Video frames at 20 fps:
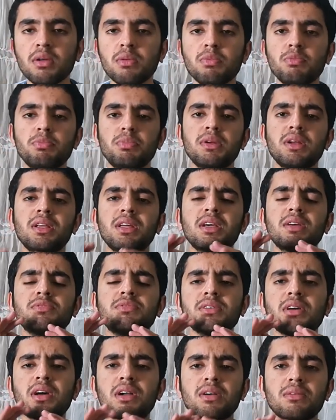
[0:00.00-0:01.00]
PDFs
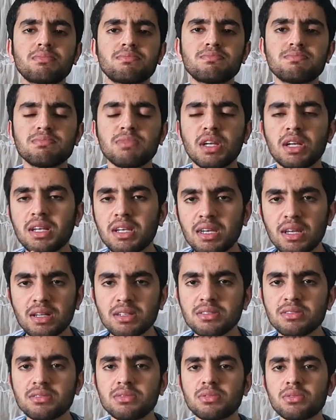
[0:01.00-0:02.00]
are in
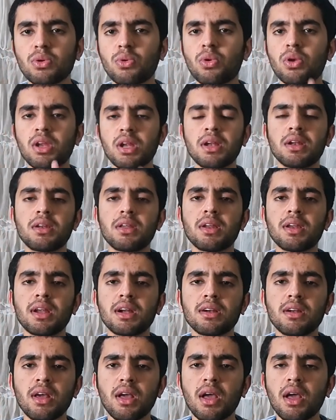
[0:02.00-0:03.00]
tons on
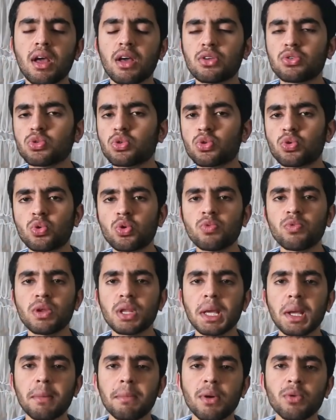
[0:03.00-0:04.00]
internet, so don't
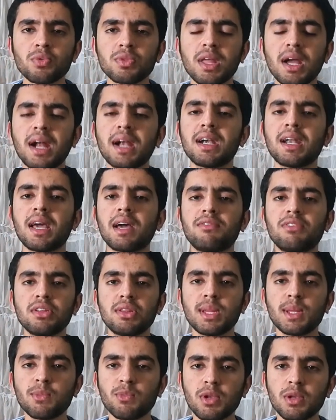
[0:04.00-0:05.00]
worry about that.
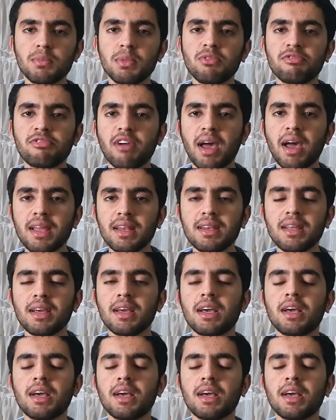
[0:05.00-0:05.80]
Everything will be fine.